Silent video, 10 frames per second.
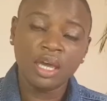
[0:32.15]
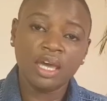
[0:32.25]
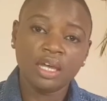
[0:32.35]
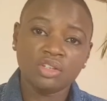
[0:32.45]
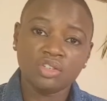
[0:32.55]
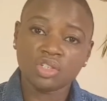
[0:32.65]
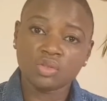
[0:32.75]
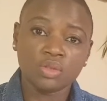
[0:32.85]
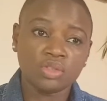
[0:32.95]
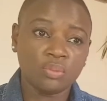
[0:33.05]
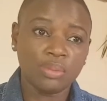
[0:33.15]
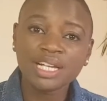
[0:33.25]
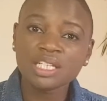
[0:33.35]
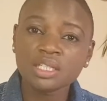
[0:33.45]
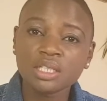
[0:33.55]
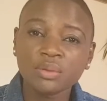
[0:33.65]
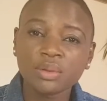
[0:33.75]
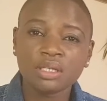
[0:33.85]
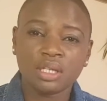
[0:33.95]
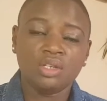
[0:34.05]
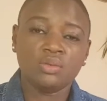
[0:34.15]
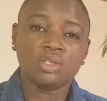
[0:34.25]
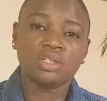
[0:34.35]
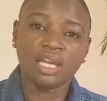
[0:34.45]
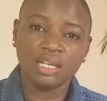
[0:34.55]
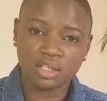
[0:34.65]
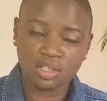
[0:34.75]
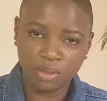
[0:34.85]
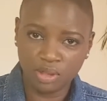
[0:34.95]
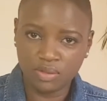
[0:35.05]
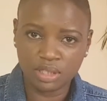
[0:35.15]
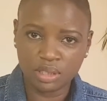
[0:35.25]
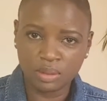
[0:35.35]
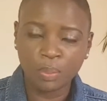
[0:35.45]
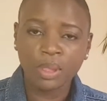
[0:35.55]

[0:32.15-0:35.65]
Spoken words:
and you just want to plunge into it and you want to gain experience.